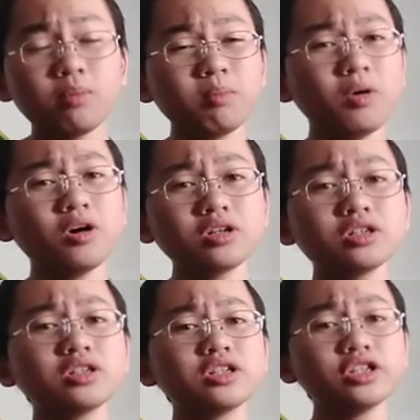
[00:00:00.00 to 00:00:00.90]

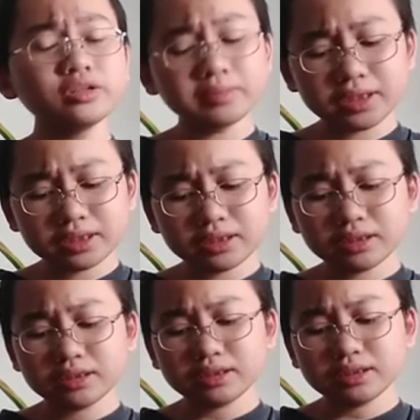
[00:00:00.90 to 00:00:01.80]
more human
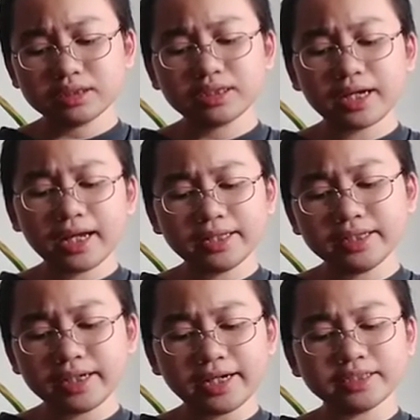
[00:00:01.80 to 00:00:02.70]
than
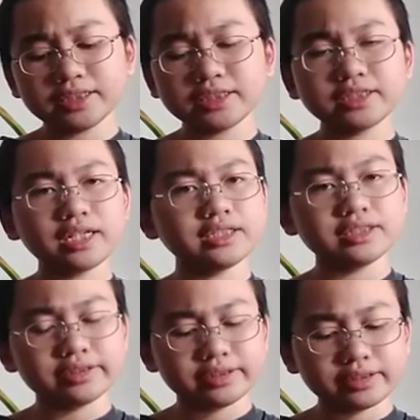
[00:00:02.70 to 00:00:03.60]
any edge
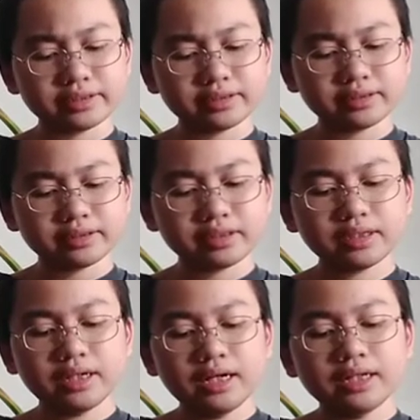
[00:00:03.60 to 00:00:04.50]
stages.
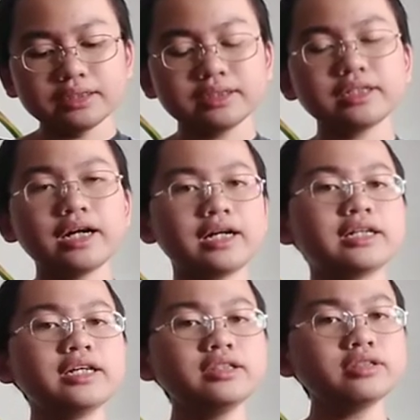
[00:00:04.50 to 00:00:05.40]
They
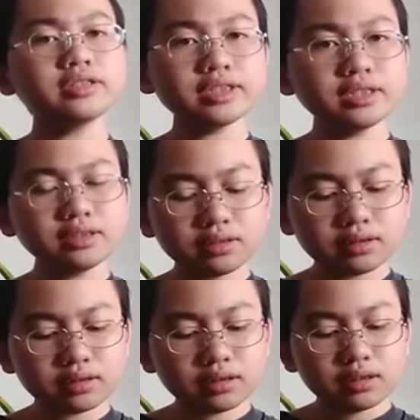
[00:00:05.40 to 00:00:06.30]
are innocent,
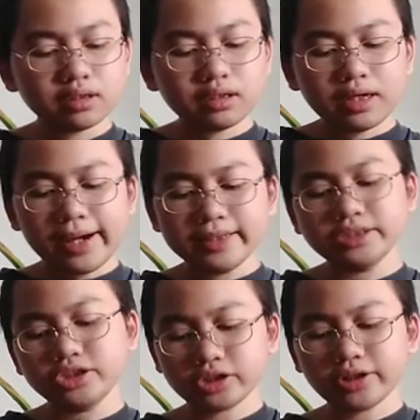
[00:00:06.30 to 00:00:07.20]

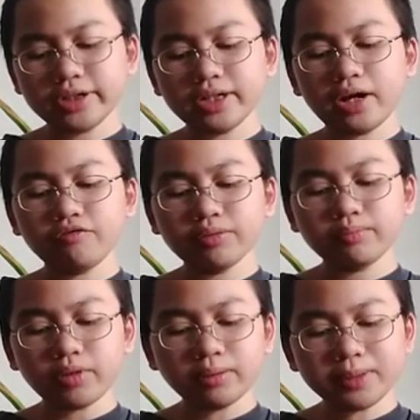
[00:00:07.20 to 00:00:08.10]
enjoy every
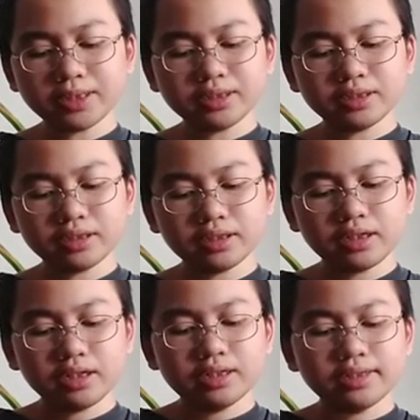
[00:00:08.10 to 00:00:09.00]
moment,
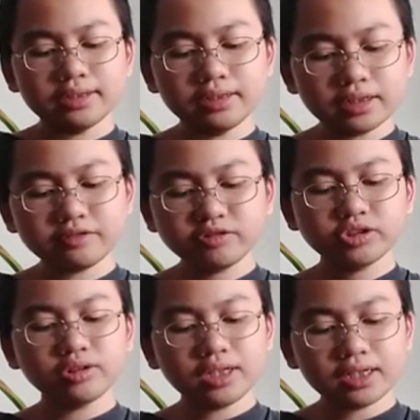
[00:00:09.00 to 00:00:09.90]
love
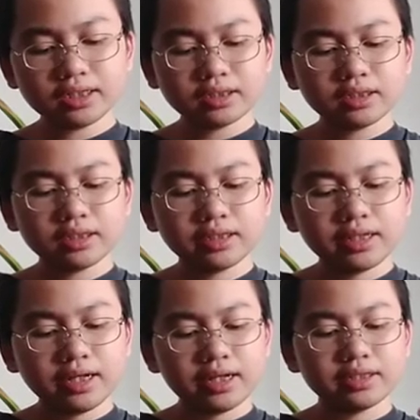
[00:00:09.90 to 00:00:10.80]
to learn,
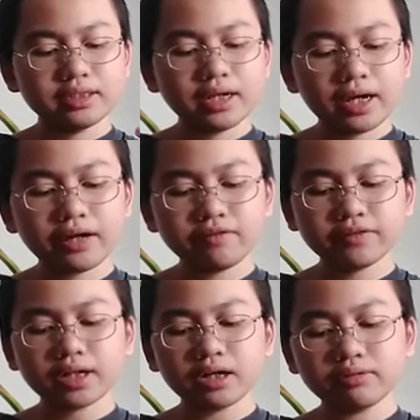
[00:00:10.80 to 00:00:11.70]
and have
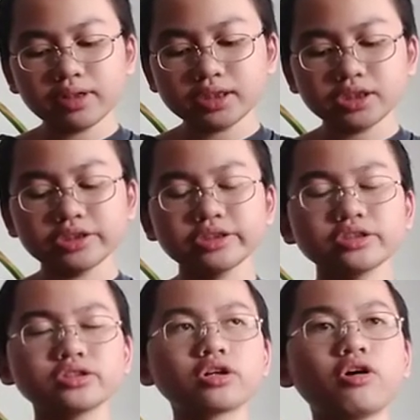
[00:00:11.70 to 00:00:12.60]
courage
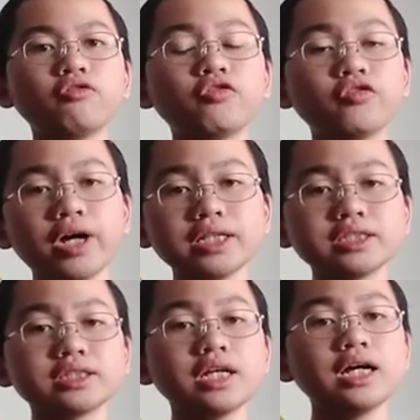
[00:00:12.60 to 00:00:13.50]
to
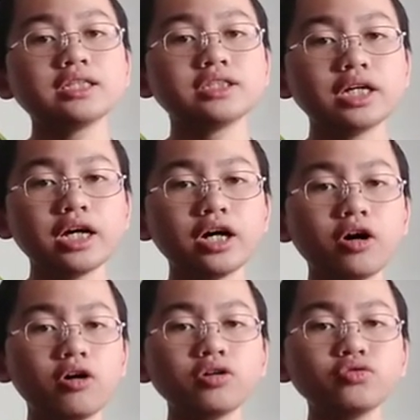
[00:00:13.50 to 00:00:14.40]
confess their
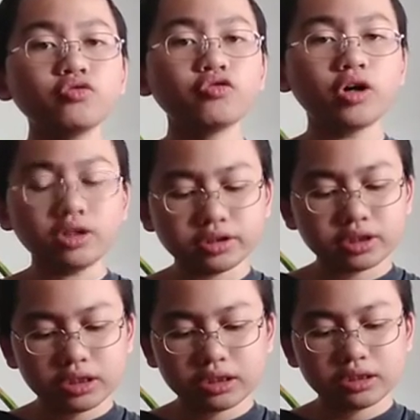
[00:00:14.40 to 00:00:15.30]
own fault.